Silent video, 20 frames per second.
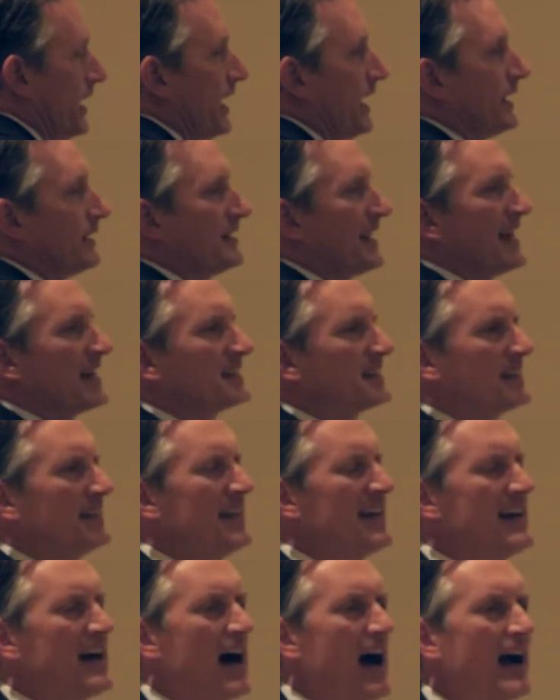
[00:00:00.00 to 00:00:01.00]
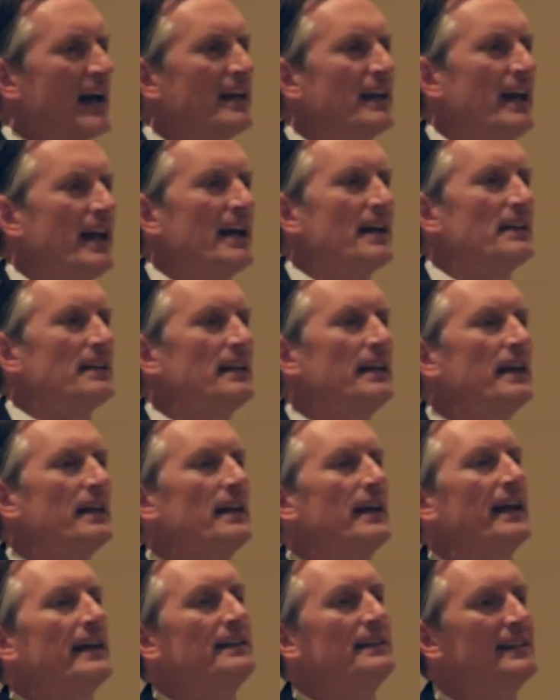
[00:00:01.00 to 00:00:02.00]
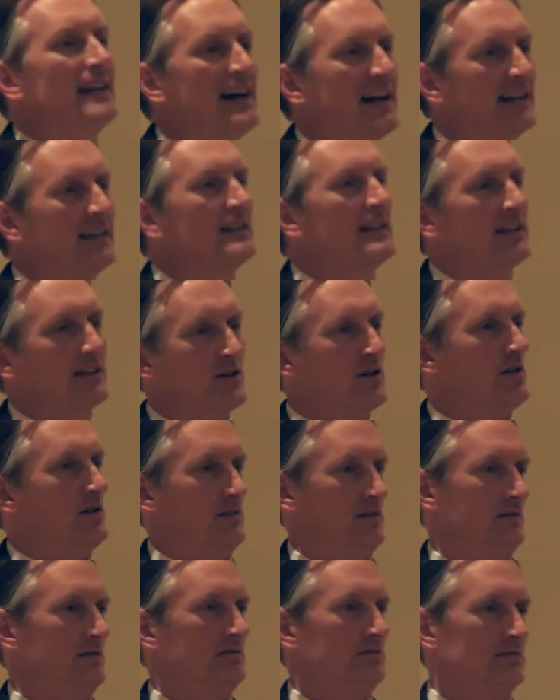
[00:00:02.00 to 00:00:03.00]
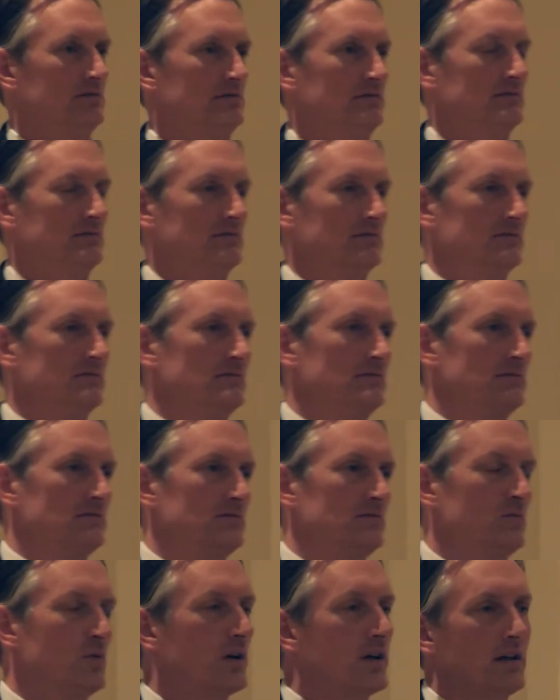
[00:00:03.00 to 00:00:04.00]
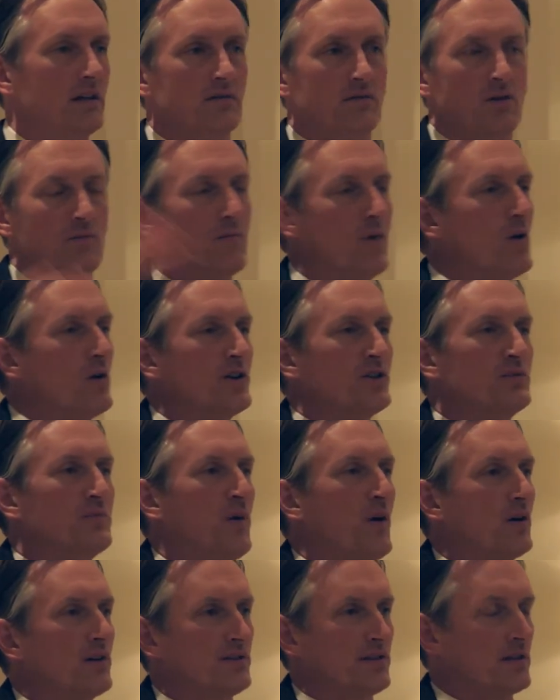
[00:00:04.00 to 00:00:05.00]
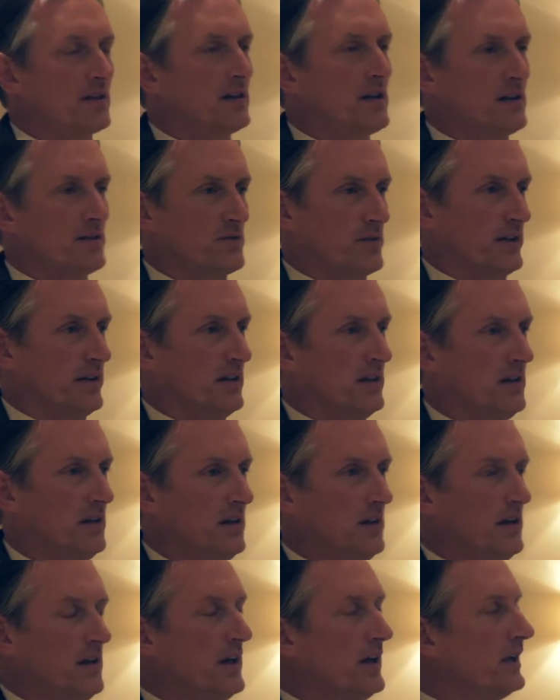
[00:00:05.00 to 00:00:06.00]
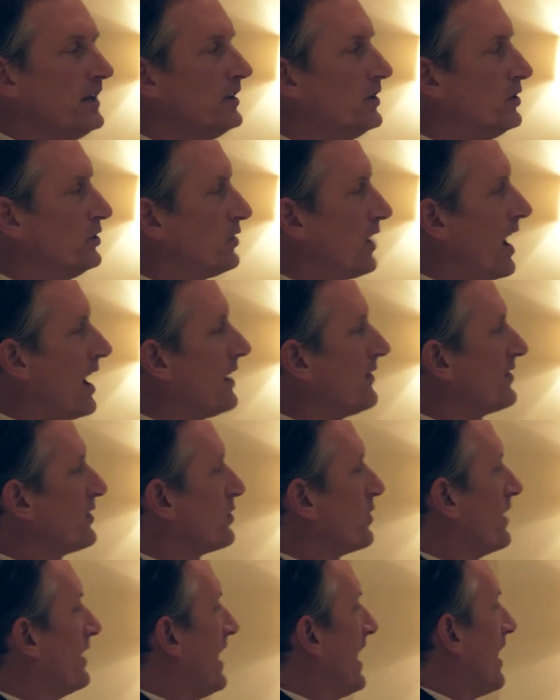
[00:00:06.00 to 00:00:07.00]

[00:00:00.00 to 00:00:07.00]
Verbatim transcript: In Tanzania, I can't get a Tylenol. Work in the remotest parts of the country. You drive three